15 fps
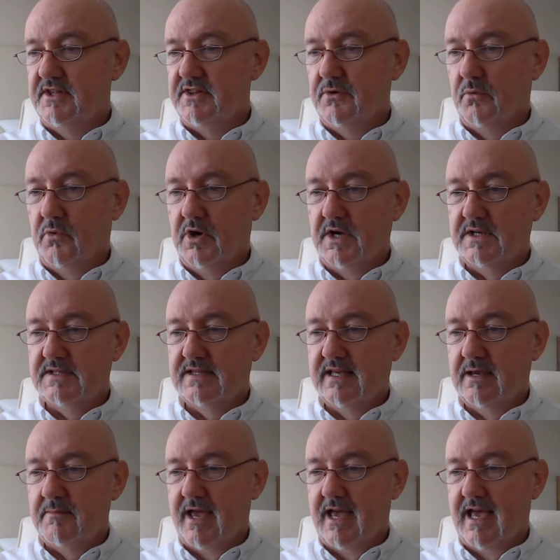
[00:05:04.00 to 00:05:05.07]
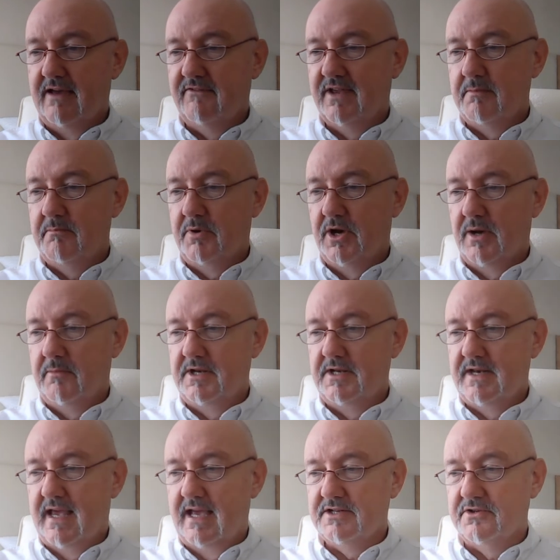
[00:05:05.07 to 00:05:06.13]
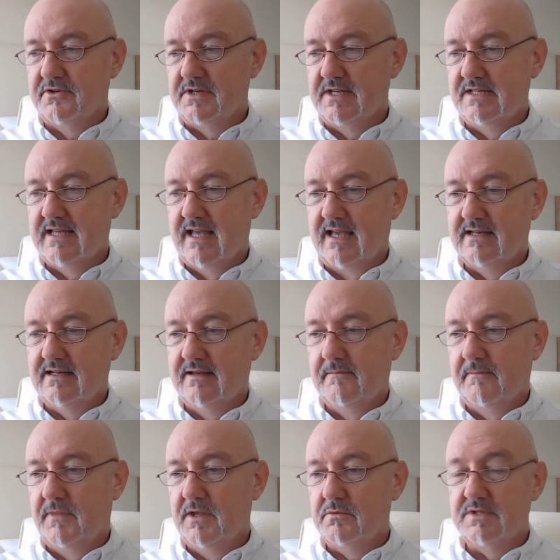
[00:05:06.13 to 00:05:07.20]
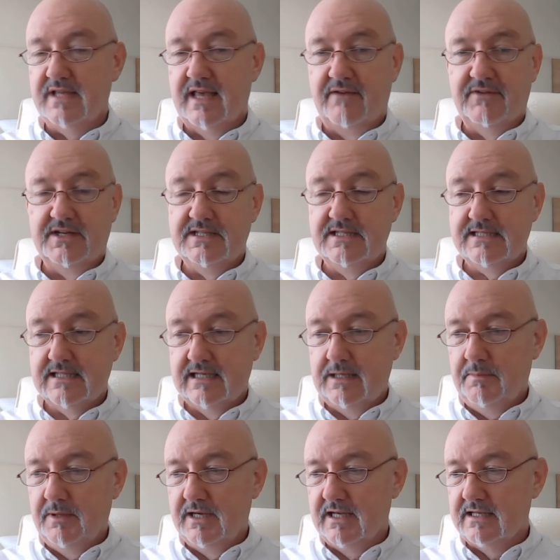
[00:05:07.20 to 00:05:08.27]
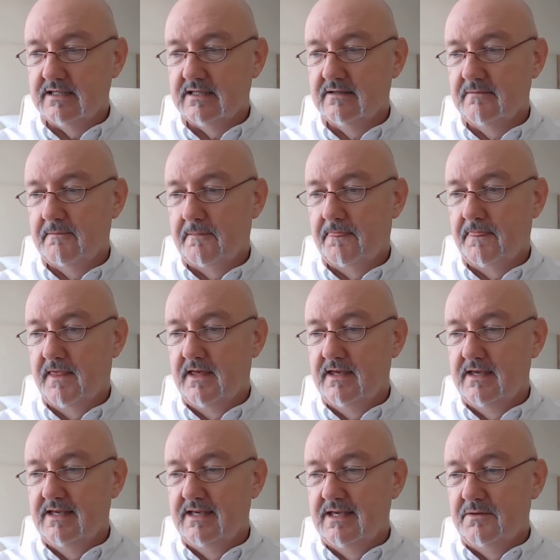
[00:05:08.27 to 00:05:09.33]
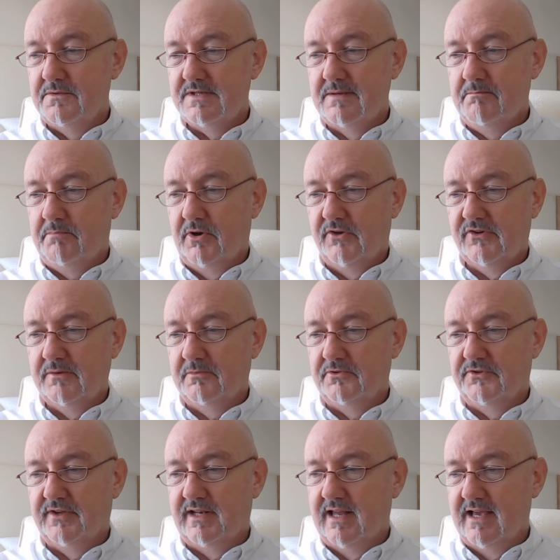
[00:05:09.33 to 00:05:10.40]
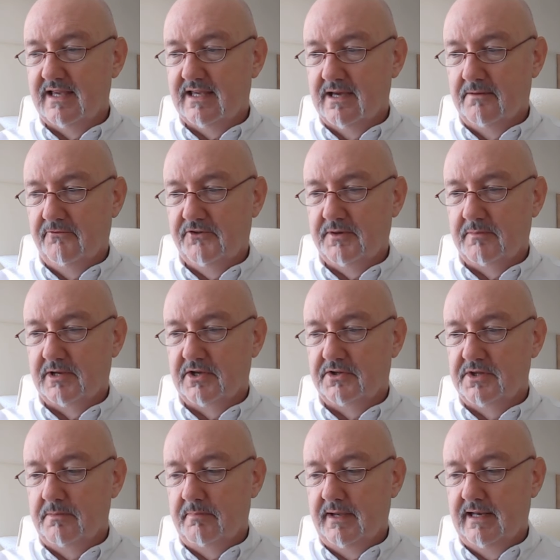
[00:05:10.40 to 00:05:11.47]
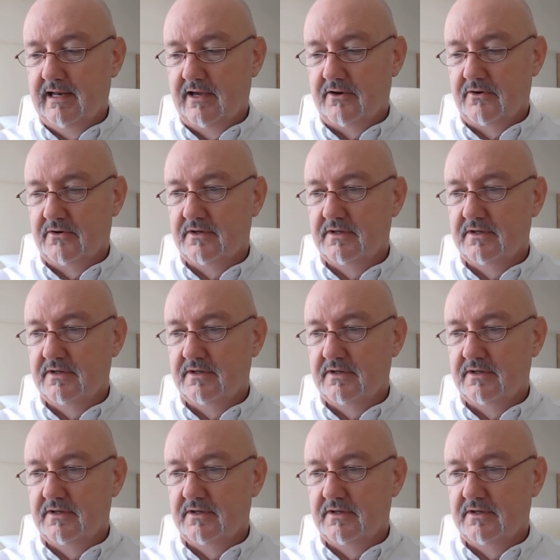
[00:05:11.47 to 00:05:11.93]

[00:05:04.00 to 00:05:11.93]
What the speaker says: that the worst thing about having a permanent hat on his head was having to sleep in it. It was impossible to lie comfortably on the pillow.